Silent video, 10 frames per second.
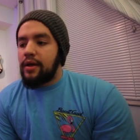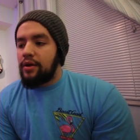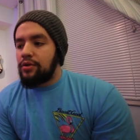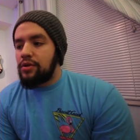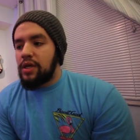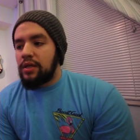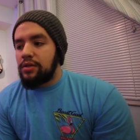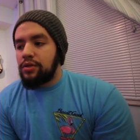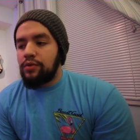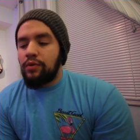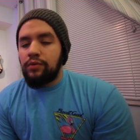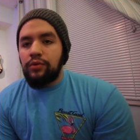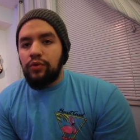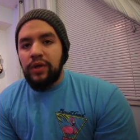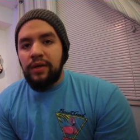how you can get into your own
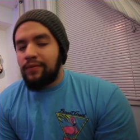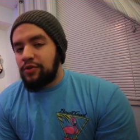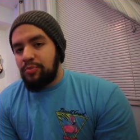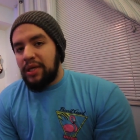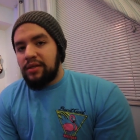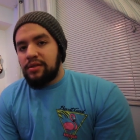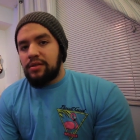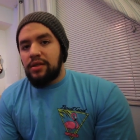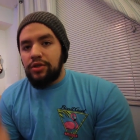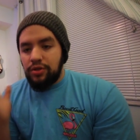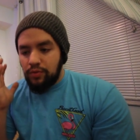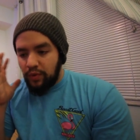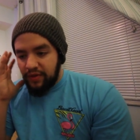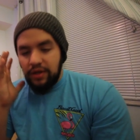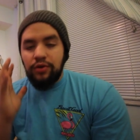creative space in,
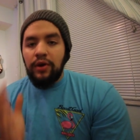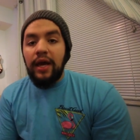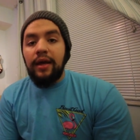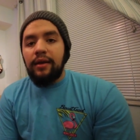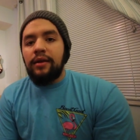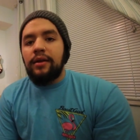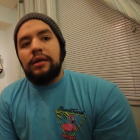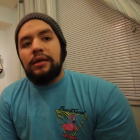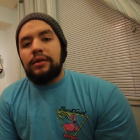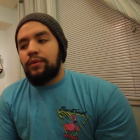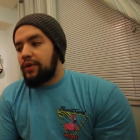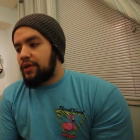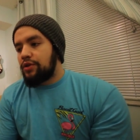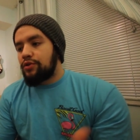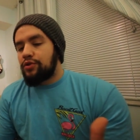within your head, uh, within your